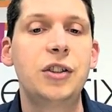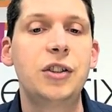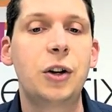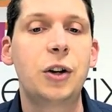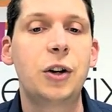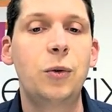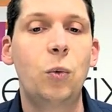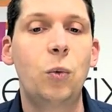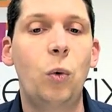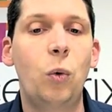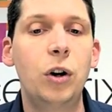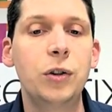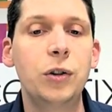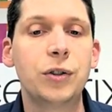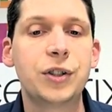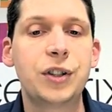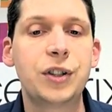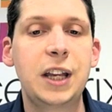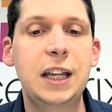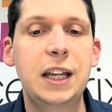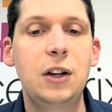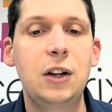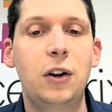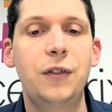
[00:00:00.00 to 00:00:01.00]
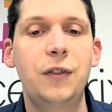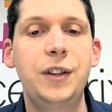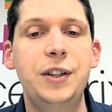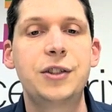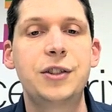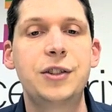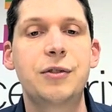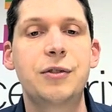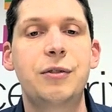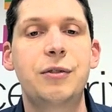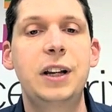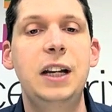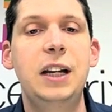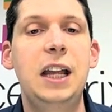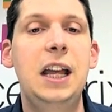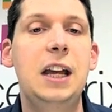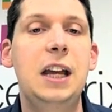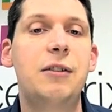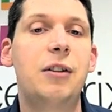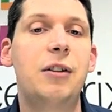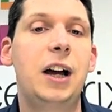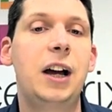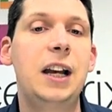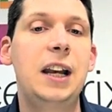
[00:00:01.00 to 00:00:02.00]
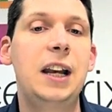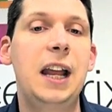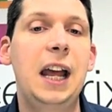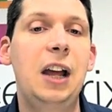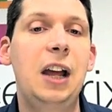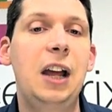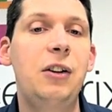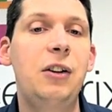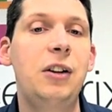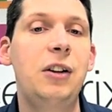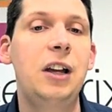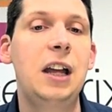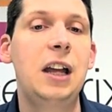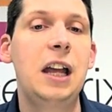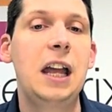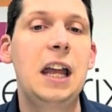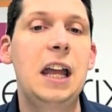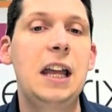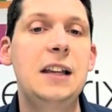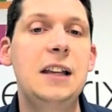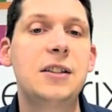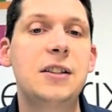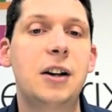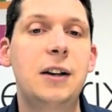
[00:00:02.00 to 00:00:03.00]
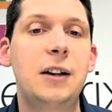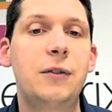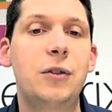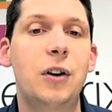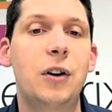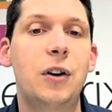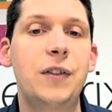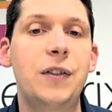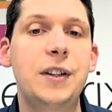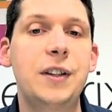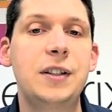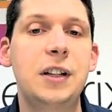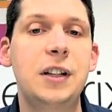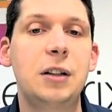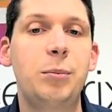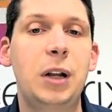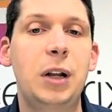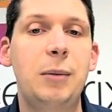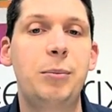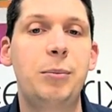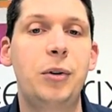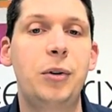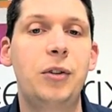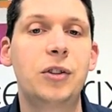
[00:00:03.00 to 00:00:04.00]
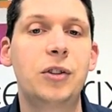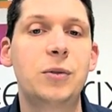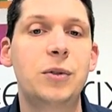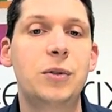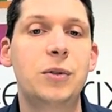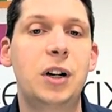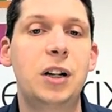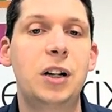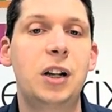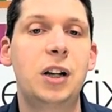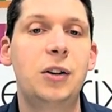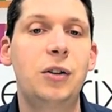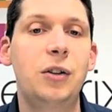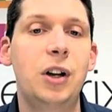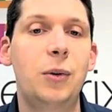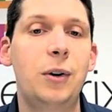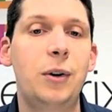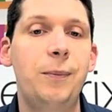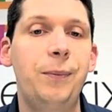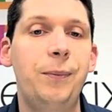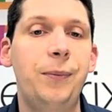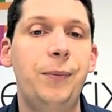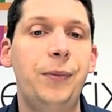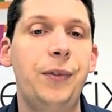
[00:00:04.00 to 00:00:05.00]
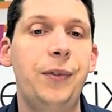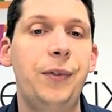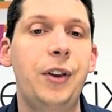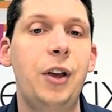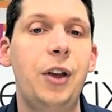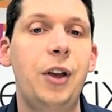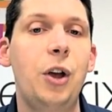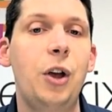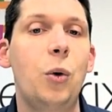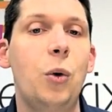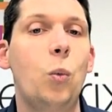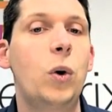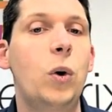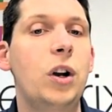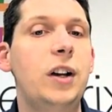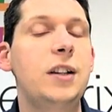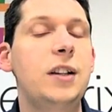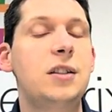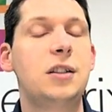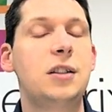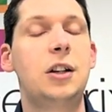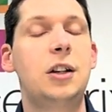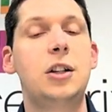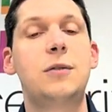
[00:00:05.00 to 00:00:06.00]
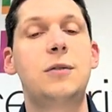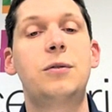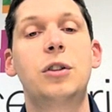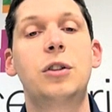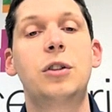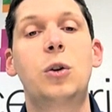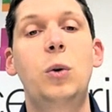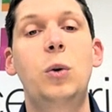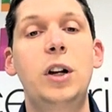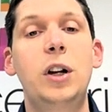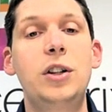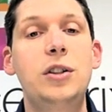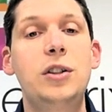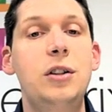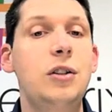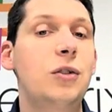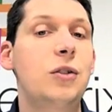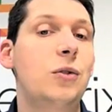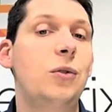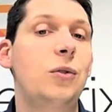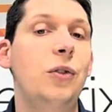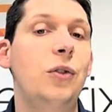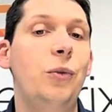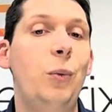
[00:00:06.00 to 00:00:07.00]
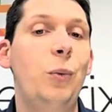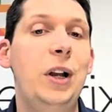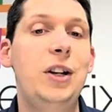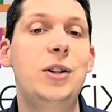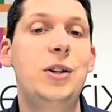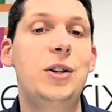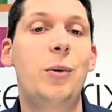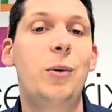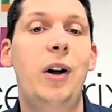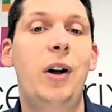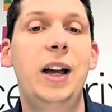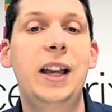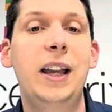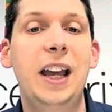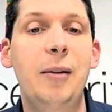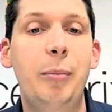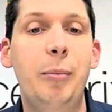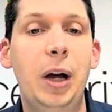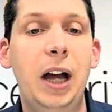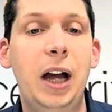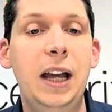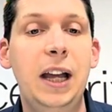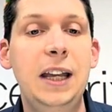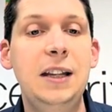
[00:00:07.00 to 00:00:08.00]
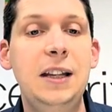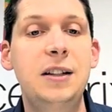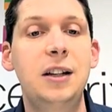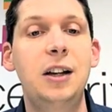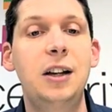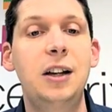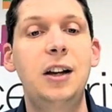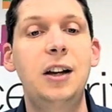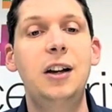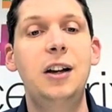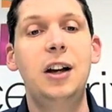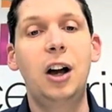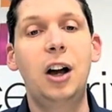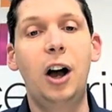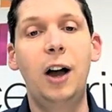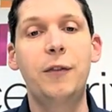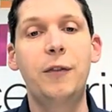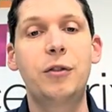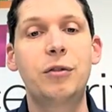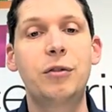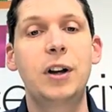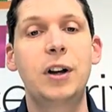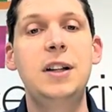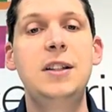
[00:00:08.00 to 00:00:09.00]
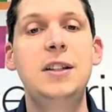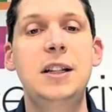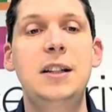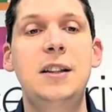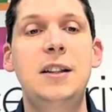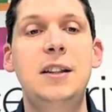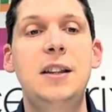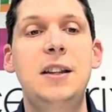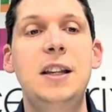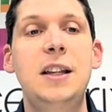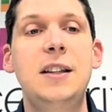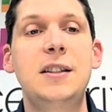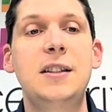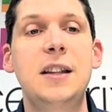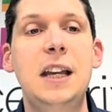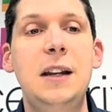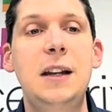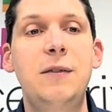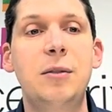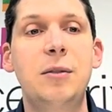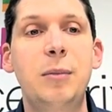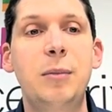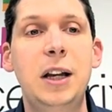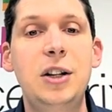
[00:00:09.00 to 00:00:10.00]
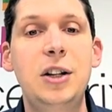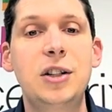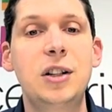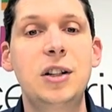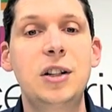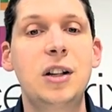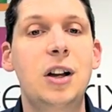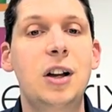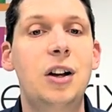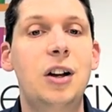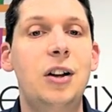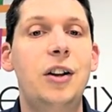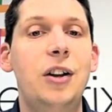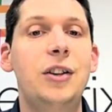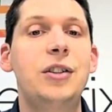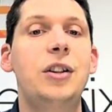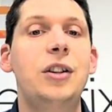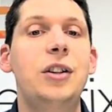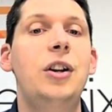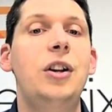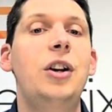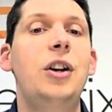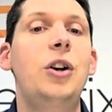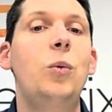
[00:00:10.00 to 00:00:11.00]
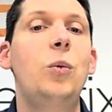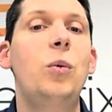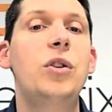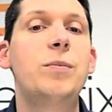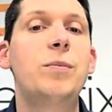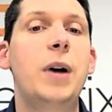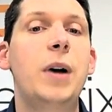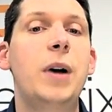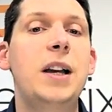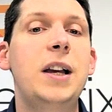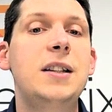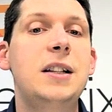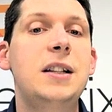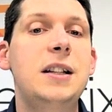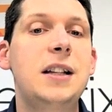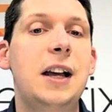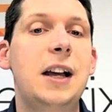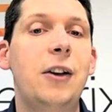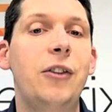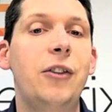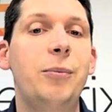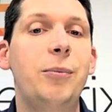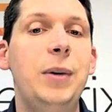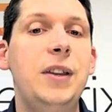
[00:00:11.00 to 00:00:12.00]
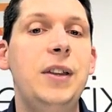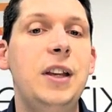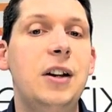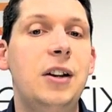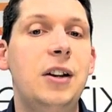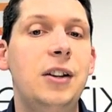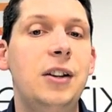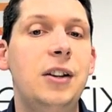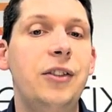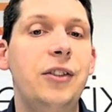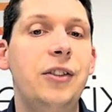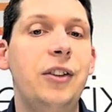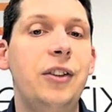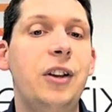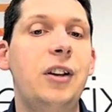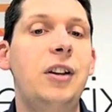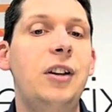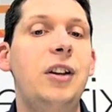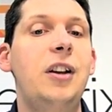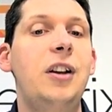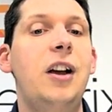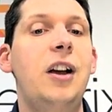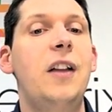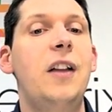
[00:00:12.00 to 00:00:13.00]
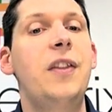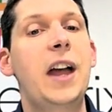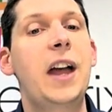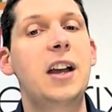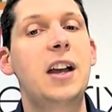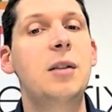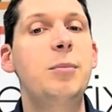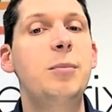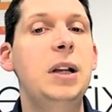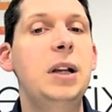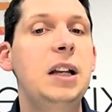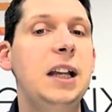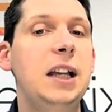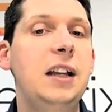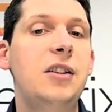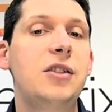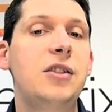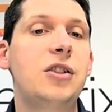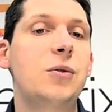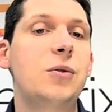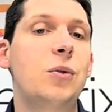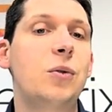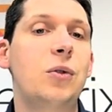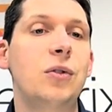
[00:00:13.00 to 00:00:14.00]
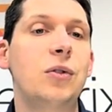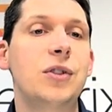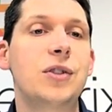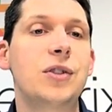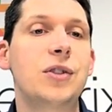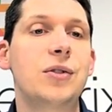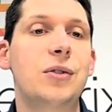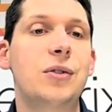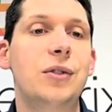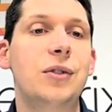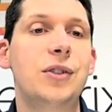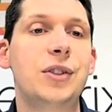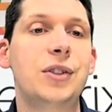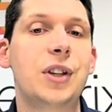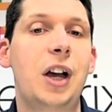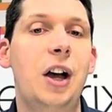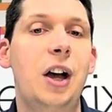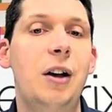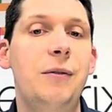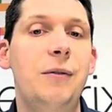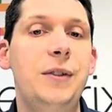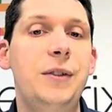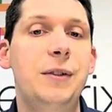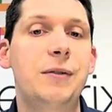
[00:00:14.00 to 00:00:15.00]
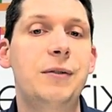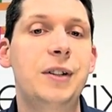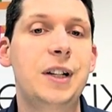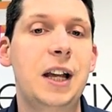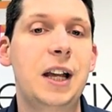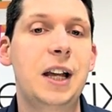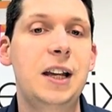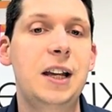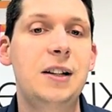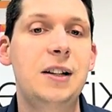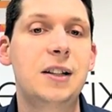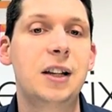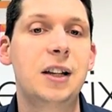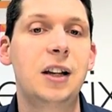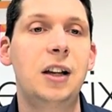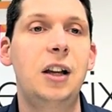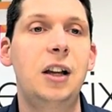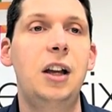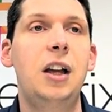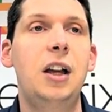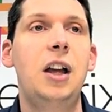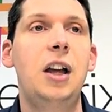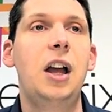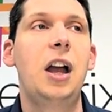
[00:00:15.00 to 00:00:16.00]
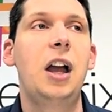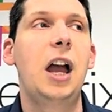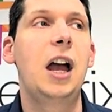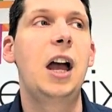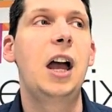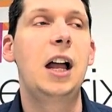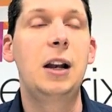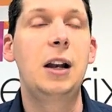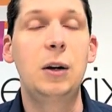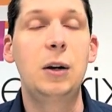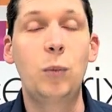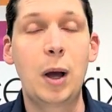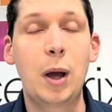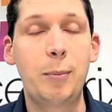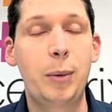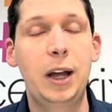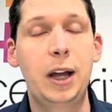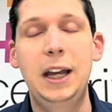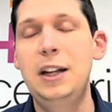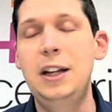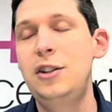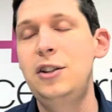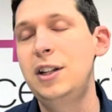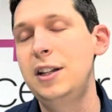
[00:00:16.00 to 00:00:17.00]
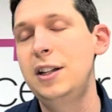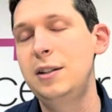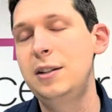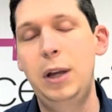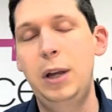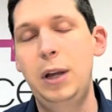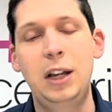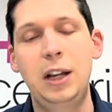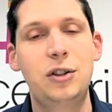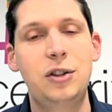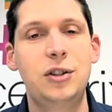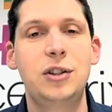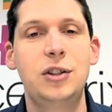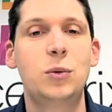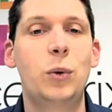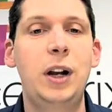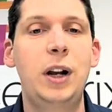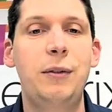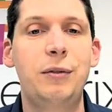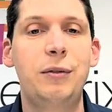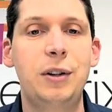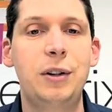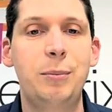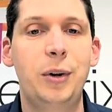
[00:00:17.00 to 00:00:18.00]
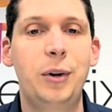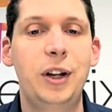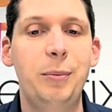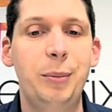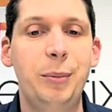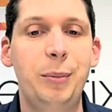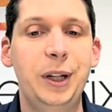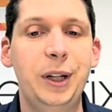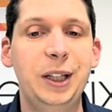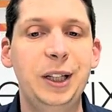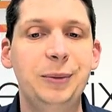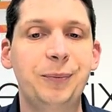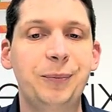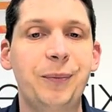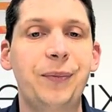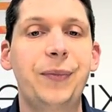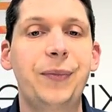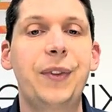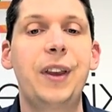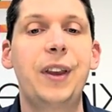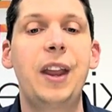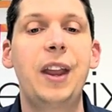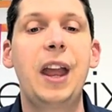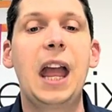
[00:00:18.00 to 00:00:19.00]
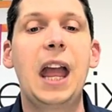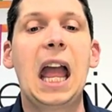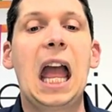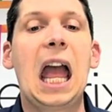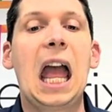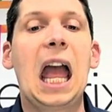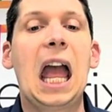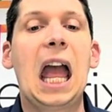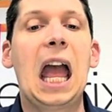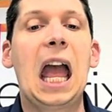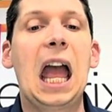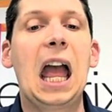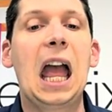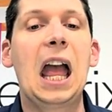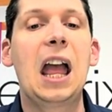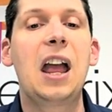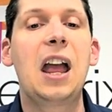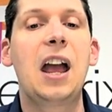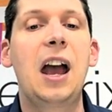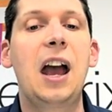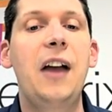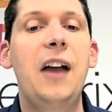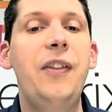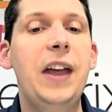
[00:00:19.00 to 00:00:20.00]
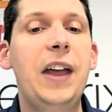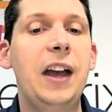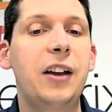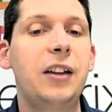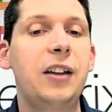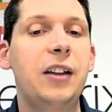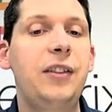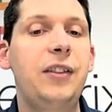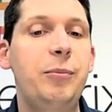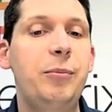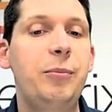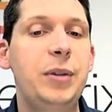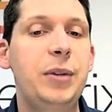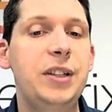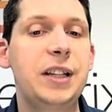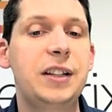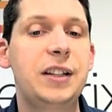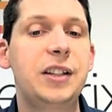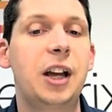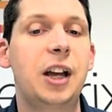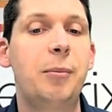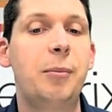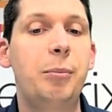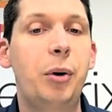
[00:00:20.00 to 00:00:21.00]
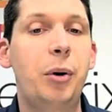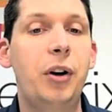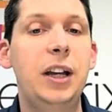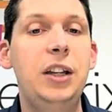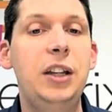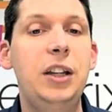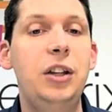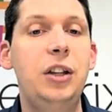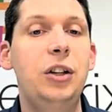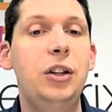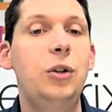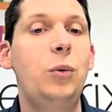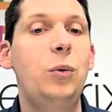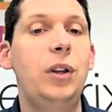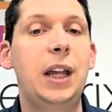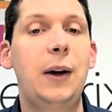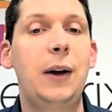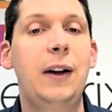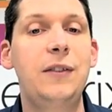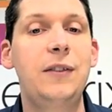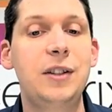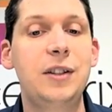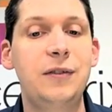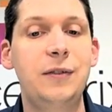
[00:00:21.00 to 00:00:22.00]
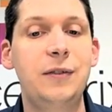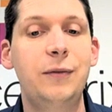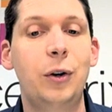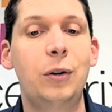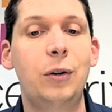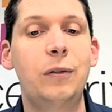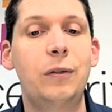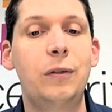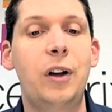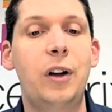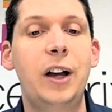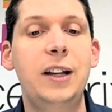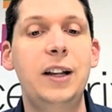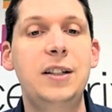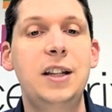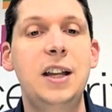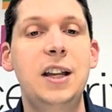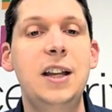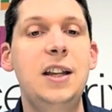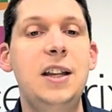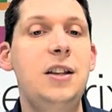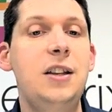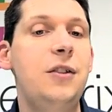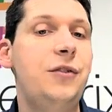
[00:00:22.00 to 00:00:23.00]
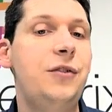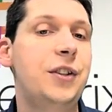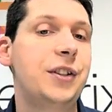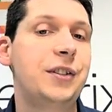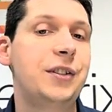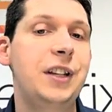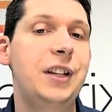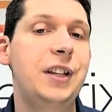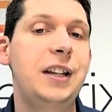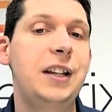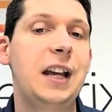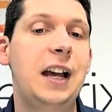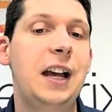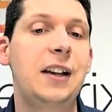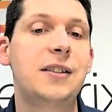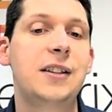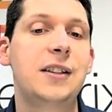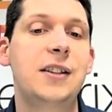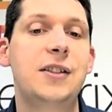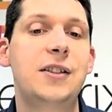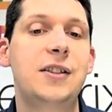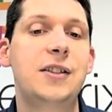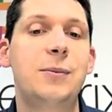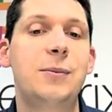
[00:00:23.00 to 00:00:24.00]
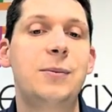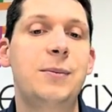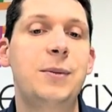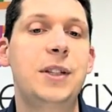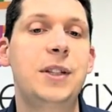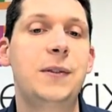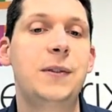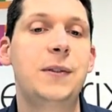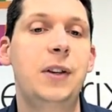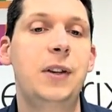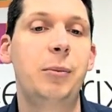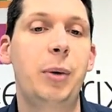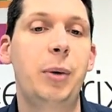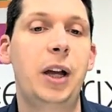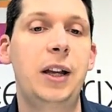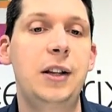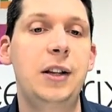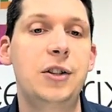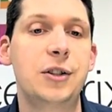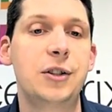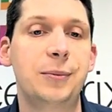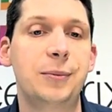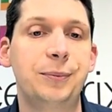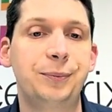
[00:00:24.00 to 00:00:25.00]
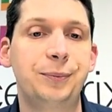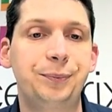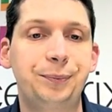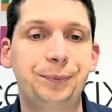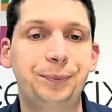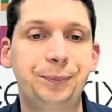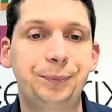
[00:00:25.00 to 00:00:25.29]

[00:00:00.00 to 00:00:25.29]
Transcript: So what you'll see on this screen here right now is I've got this little black box with our logo on. When I search for a question called "When do I get paid?", I've created this information card, which basically tells me the answer. That can be linked to all sorts of different data, web pages, pictures, whatever it might be. And that can then be set up by you without having to involve IT. You just need access to a specific page.